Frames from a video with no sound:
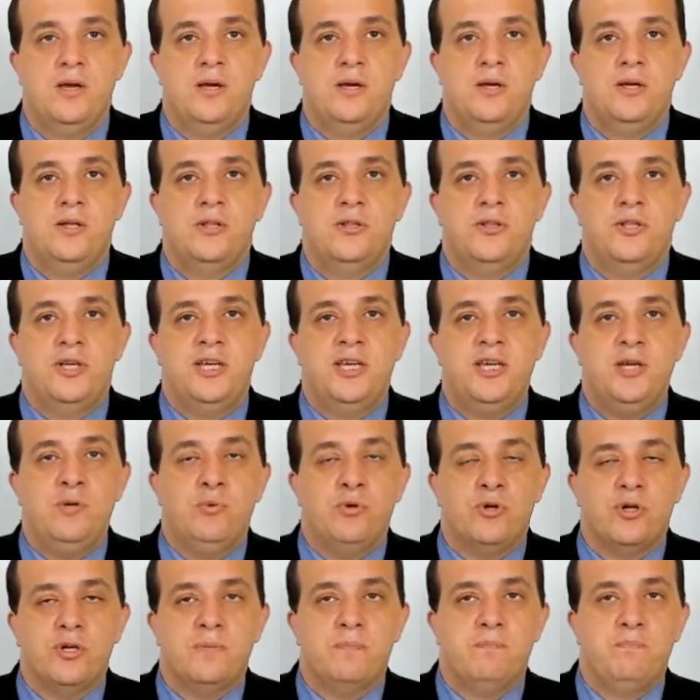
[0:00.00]
The
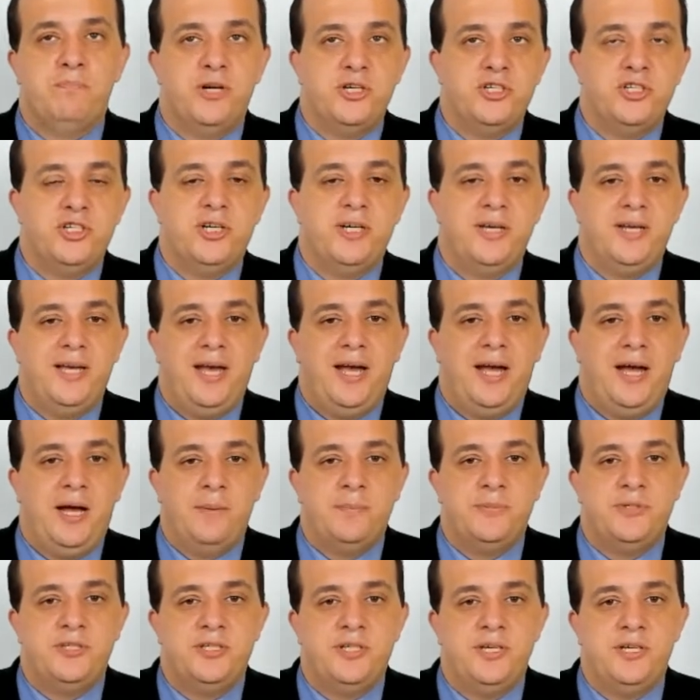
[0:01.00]
keyword budgeting
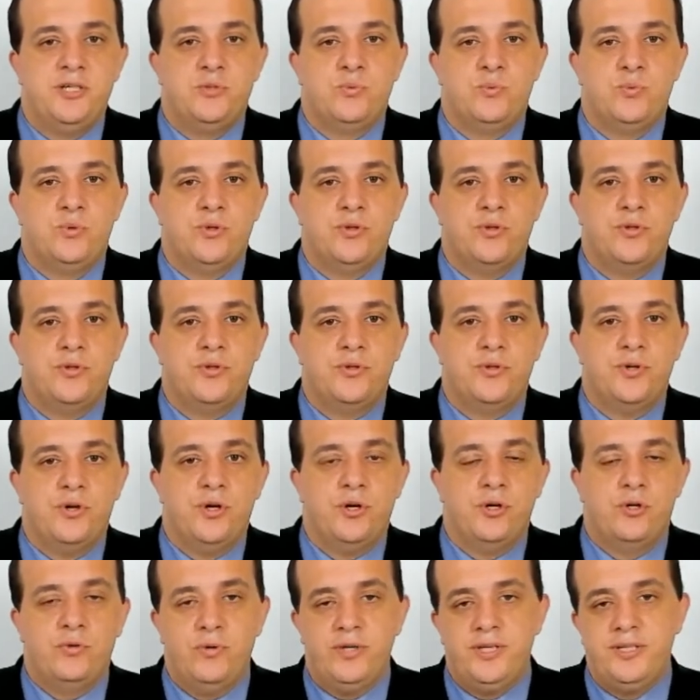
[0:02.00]
apps is worth a
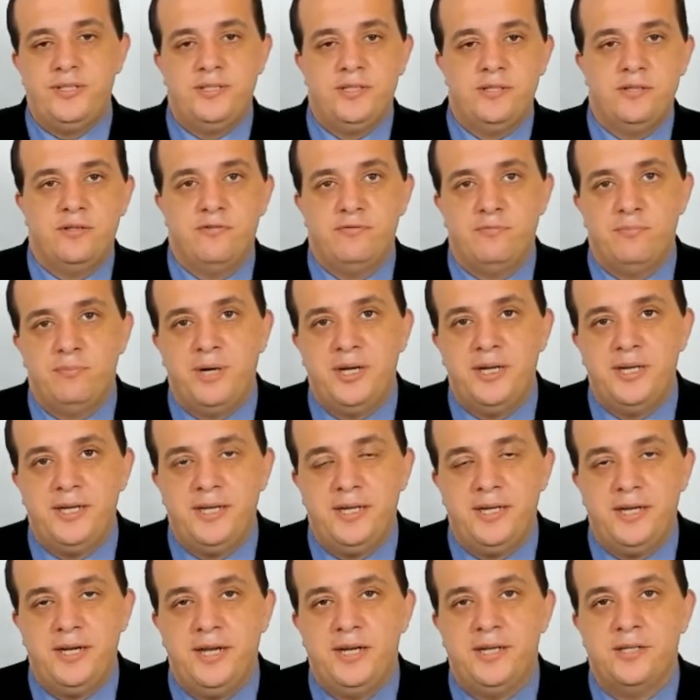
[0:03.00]
great deal of
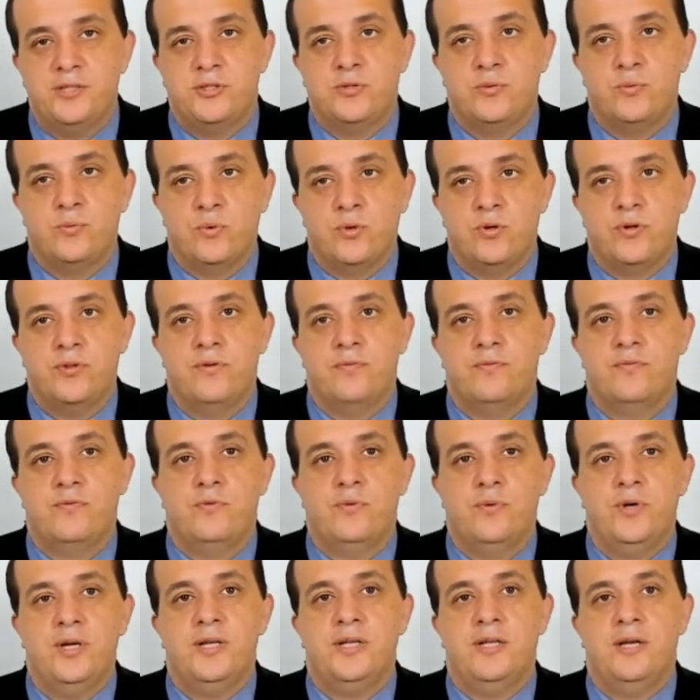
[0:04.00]
money, and it's worth
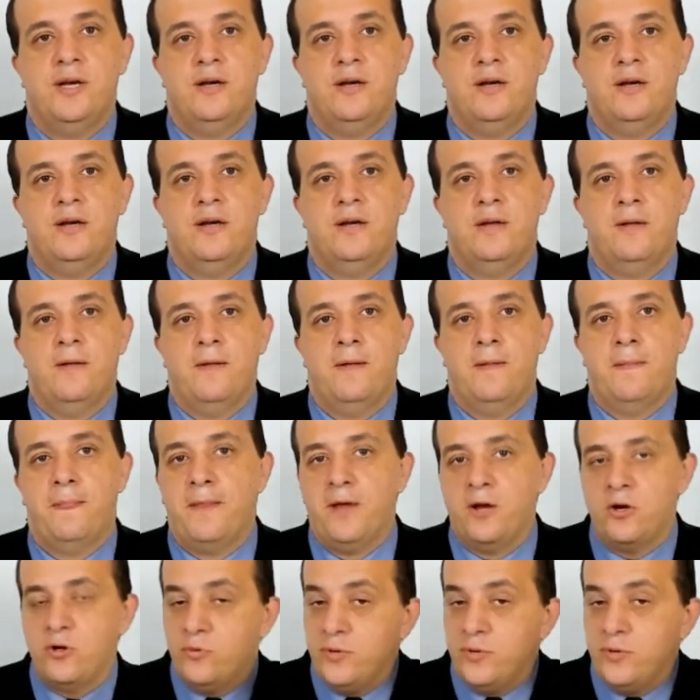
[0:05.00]
a great